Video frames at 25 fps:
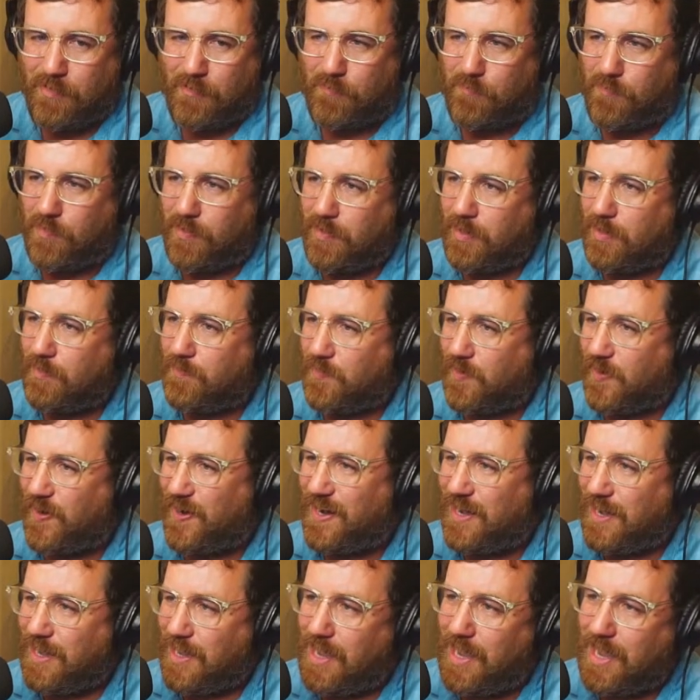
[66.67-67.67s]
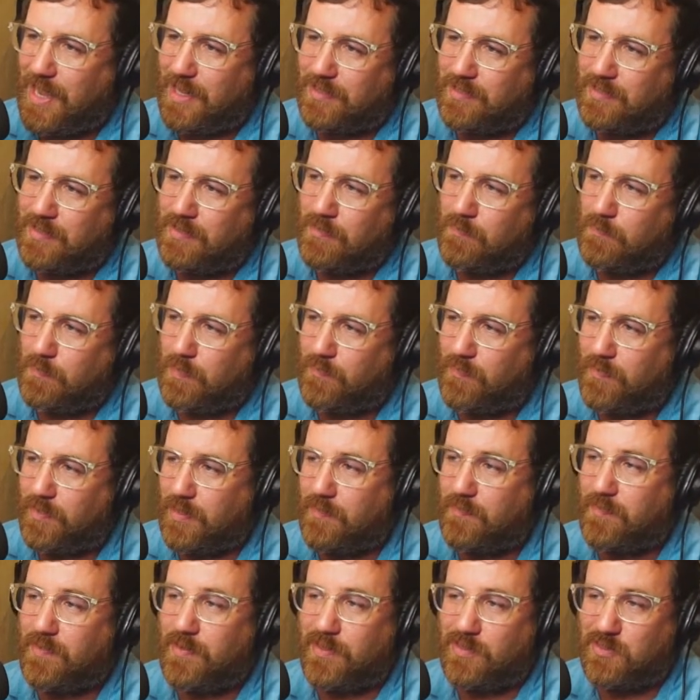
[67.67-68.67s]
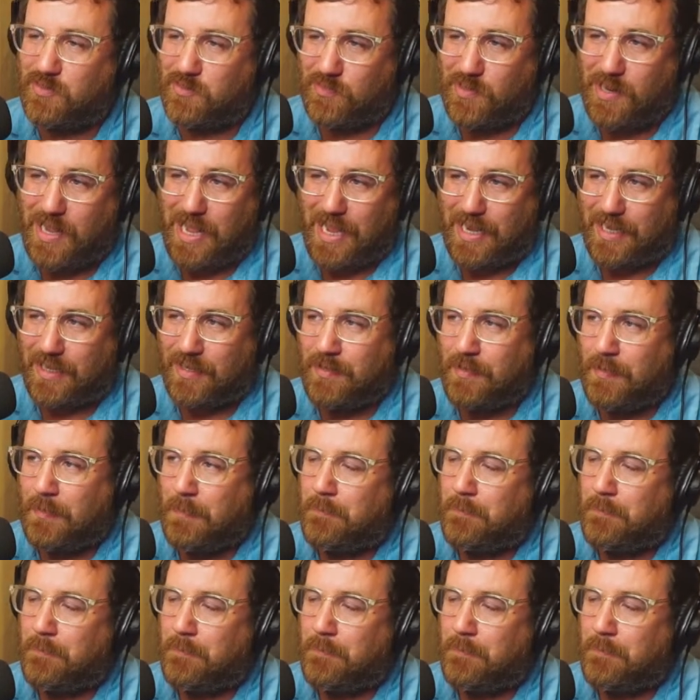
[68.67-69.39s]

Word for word: very, very hot, but very, very dry.